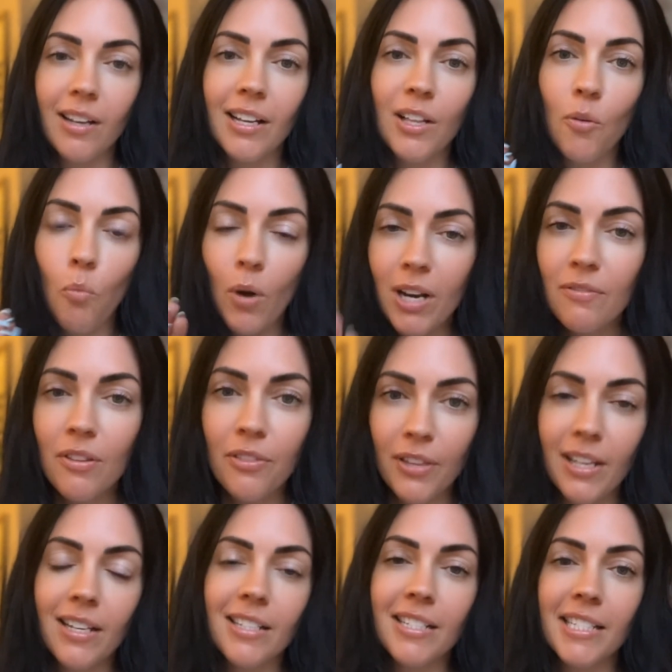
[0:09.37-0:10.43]
one of the
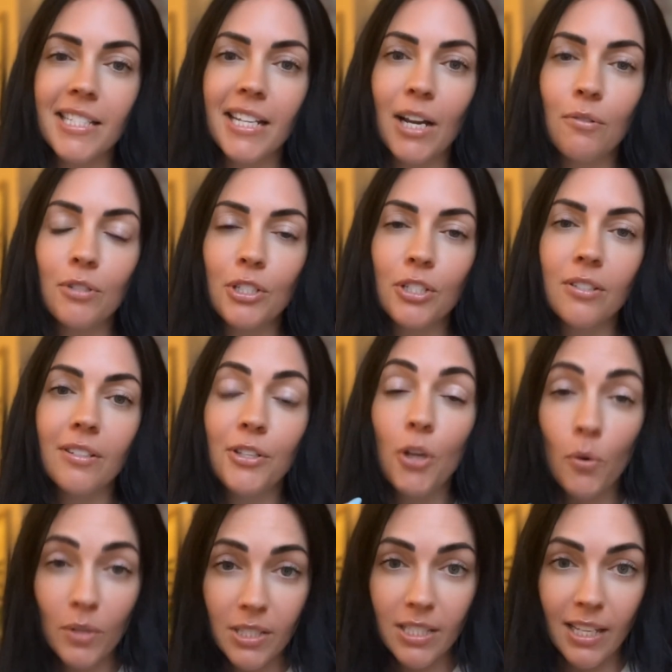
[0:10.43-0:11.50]
things that I was
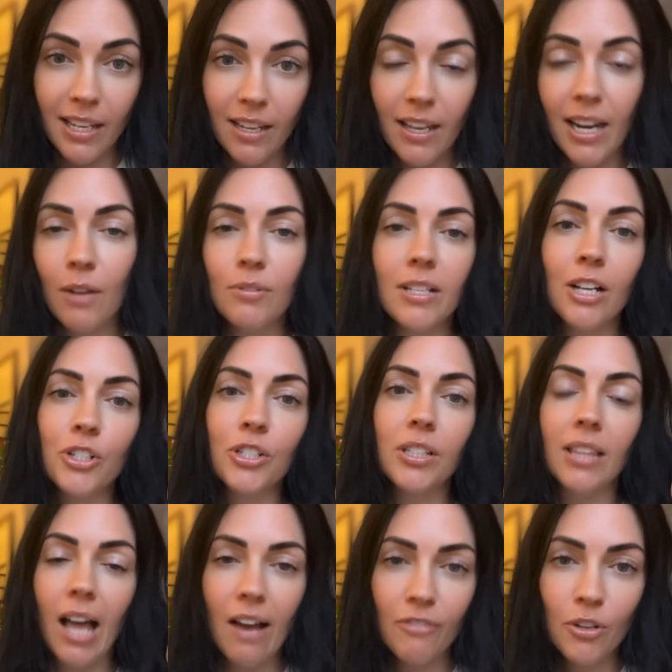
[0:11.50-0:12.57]
noticing, and I was actually
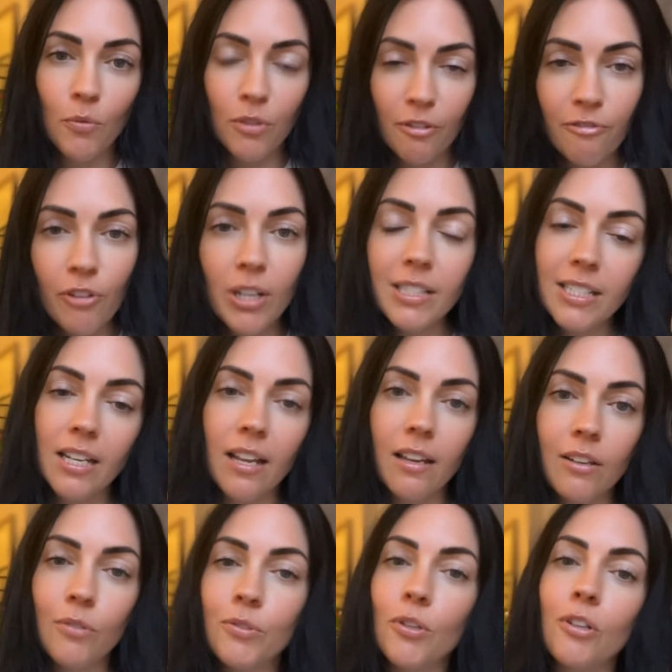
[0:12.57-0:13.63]
laughing with a friend today
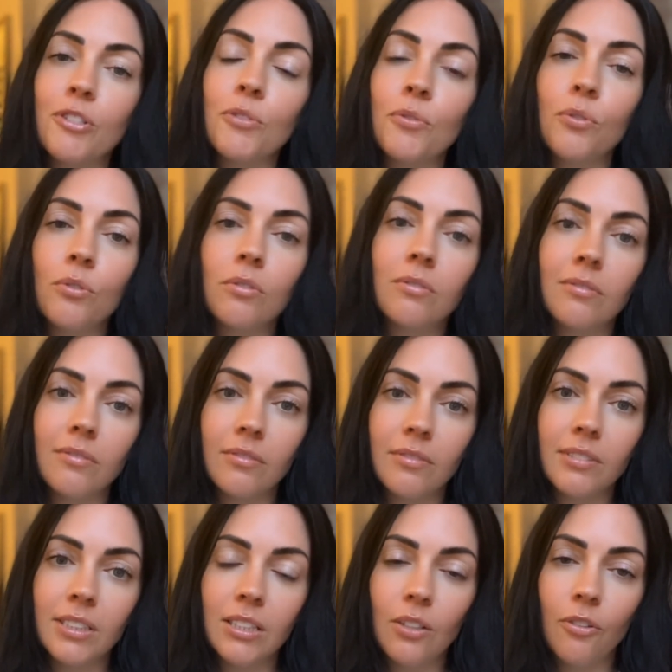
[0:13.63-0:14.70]
who's also
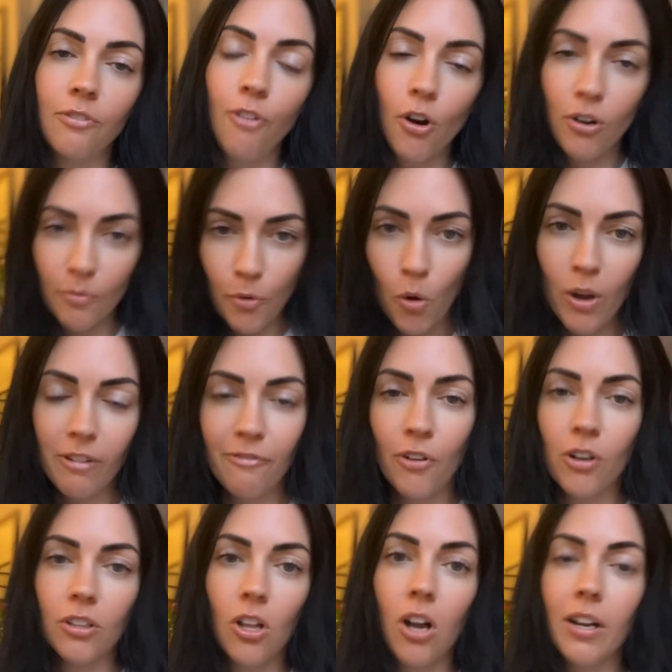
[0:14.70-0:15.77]
quite far
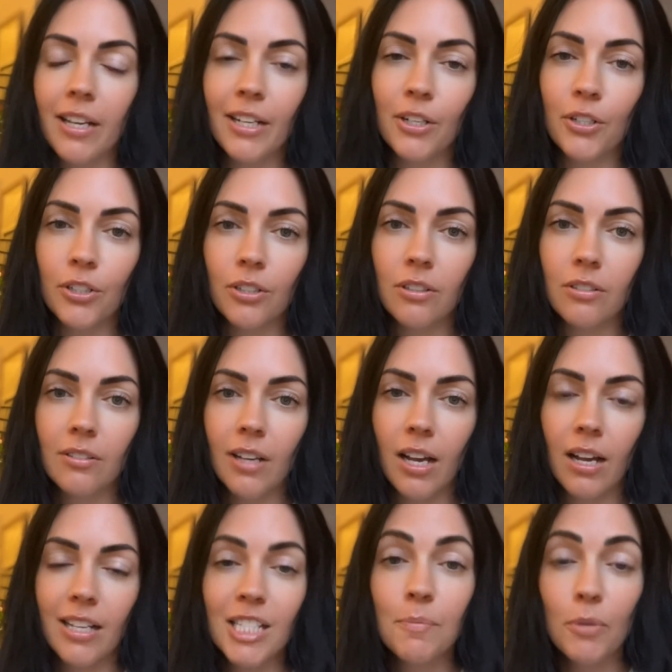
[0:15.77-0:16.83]
along in her
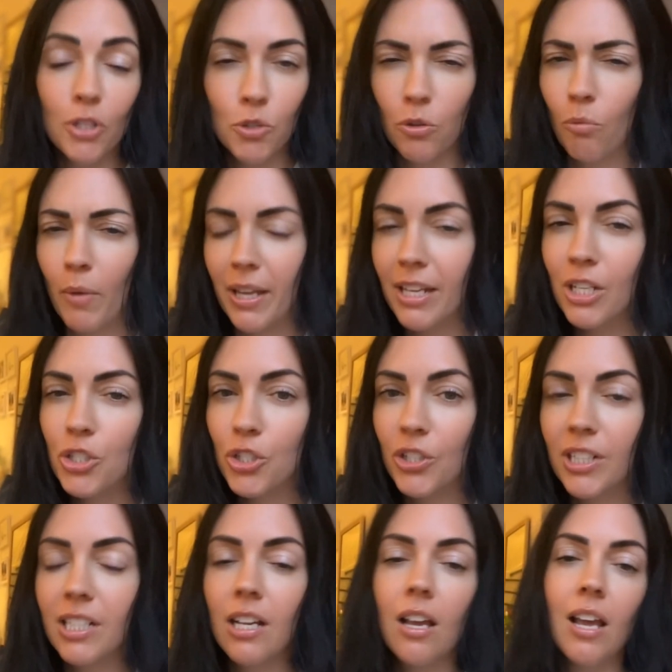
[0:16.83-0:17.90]
spiritual awakening
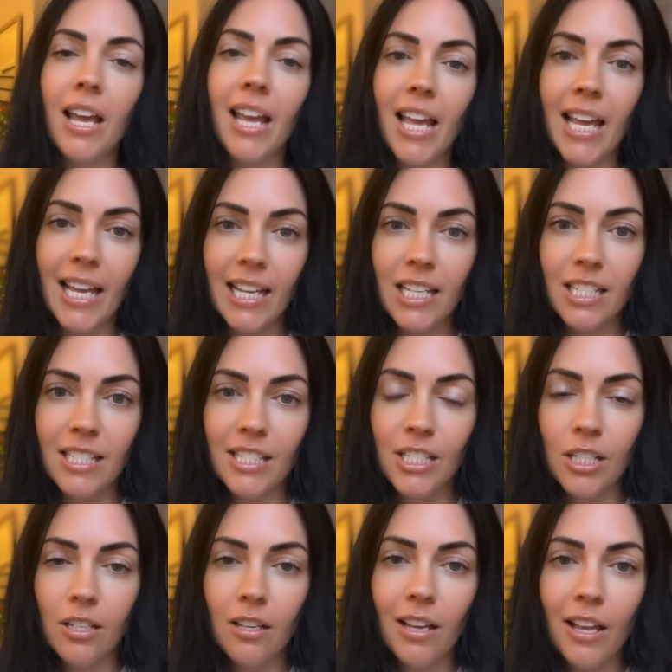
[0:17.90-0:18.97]
journey, is
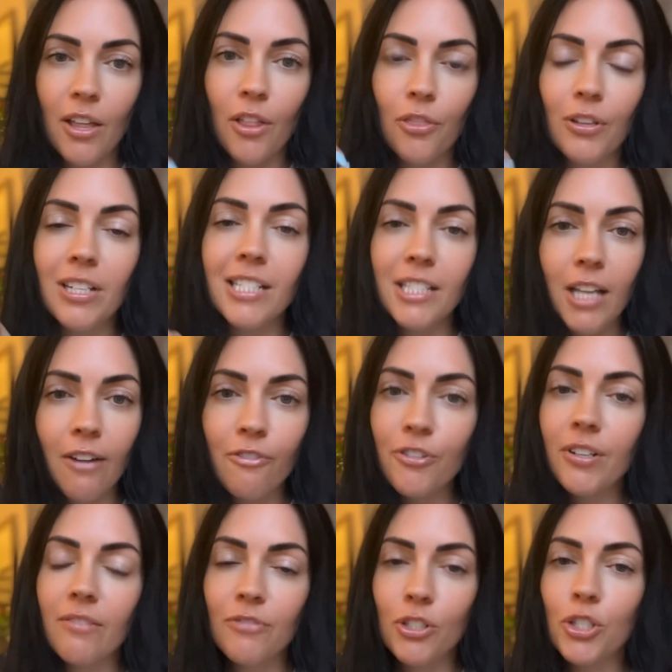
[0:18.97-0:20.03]
the discovery
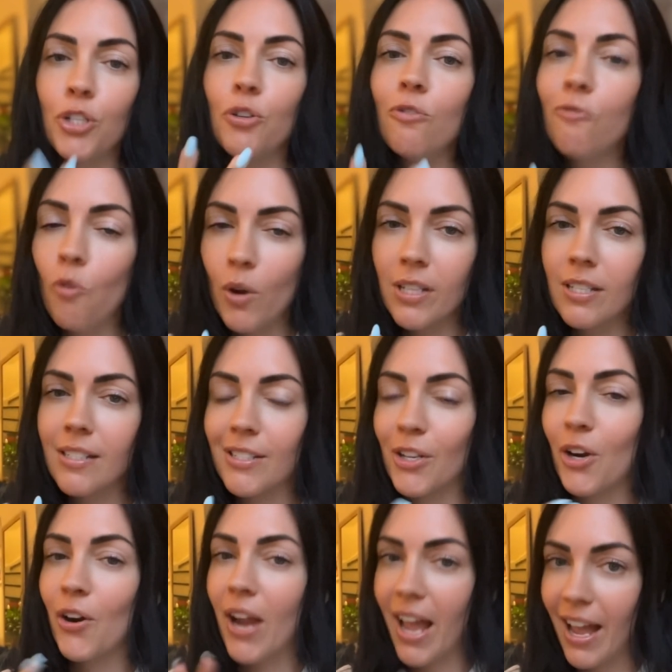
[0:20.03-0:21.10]
of the two voices in
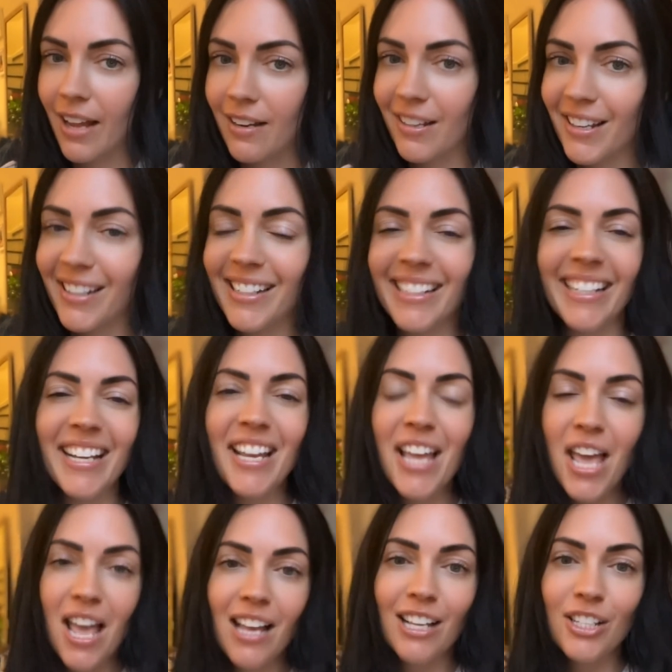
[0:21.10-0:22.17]
our head.
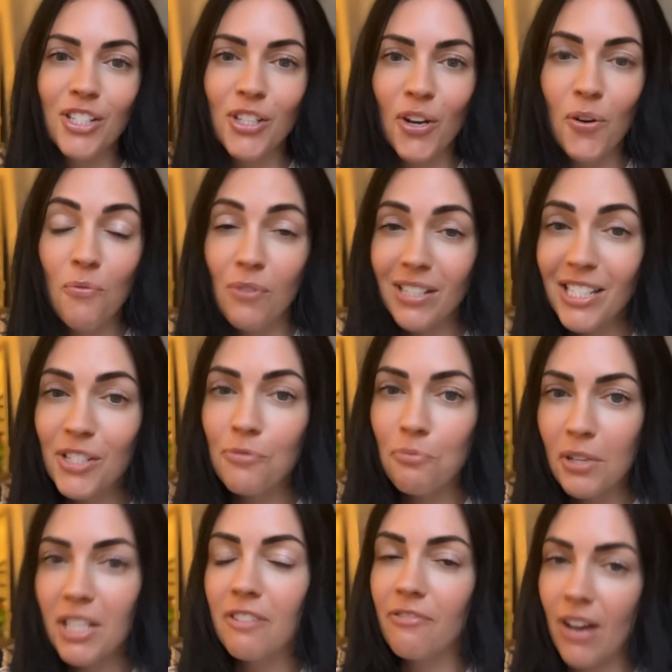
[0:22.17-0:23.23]
So this is
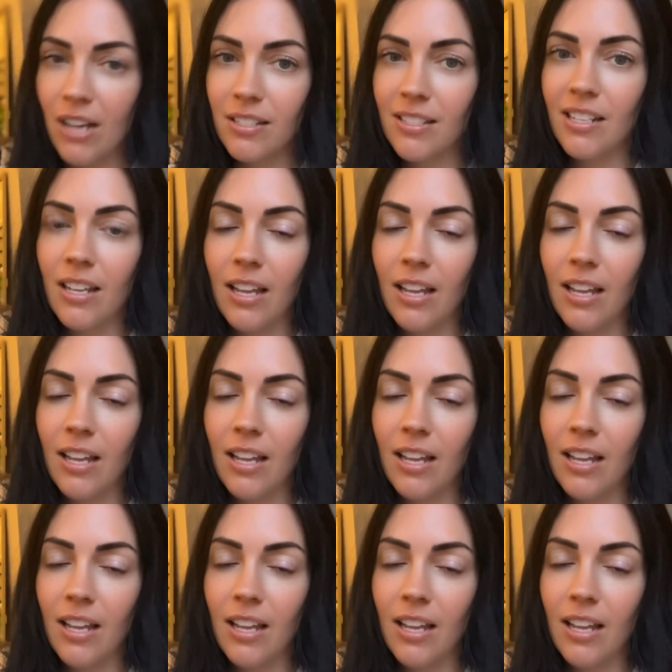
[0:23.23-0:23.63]
really fascinating,